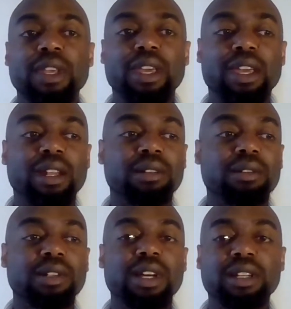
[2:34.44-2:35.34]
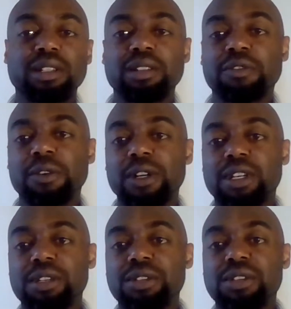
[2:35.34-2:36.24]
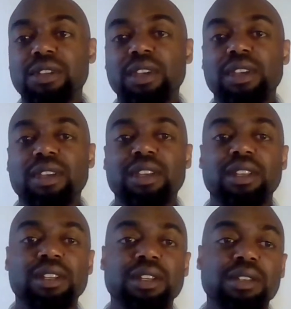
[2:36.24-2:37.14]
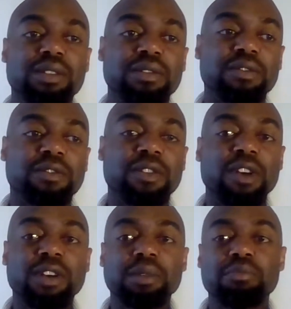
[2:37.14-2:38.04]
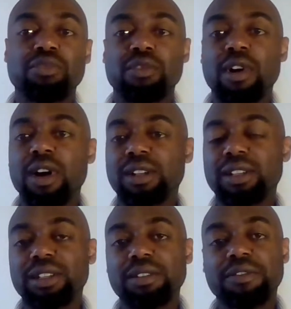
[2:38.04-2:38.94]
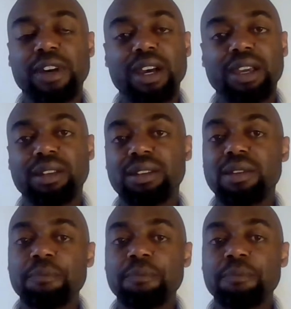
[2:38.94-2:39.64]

And luckily for us, it is very broadly defined.